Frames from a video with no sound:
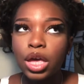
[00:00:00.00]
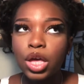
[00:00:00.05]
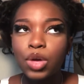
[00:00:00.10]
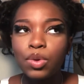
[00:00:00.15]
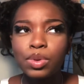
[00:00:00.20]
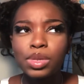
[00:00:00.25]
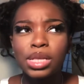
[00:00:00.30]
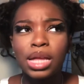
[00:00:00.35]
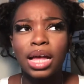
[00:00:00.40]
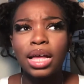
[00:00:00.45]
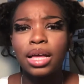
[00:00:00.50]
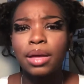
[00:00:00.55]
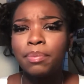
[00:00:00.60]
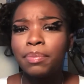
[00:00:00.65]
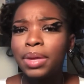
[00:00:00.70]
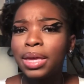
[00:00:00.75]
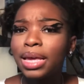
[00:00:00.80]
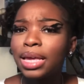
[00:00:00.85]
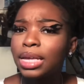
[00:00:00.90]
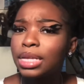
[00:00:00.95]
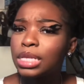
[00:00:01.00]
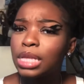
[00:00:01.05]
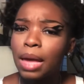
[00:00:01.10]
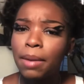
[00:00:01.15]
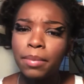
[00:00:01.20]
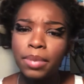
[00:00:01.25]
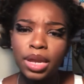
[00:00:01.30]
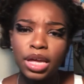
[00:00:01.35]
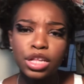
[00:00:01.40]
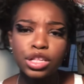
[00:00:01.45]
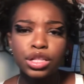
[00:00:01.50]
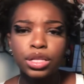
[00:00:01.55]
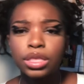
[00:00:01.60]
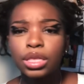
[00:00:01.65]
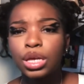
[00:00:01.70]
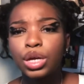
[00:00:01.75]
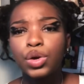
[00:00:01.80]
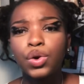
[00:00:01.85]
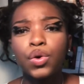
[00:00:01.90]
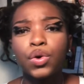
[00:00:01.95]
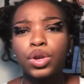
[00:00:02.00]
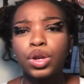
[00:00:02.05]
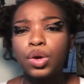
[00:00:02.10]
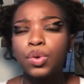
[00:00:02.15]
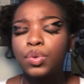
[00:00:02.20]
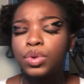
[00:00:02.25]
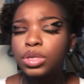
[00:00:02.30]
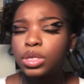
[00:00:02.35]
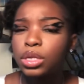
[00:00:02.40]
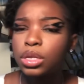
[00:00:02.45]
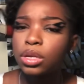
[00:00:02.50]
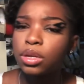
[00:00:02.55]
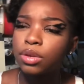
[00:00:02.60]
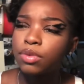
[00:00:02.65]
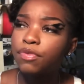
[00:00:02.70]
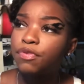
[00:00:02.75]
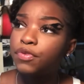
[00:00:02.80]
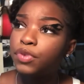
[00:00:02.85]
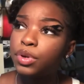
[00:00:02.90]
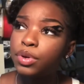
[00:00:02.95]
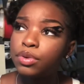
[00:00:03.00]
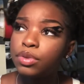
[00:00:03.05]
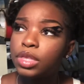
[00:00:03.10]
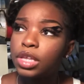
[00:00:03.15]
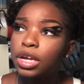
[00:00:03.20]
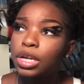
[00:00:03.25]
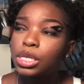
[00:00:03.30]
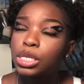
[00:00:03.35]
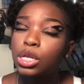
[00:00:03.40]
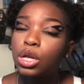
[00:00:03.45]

it was like a big contamination thing going on with the food there.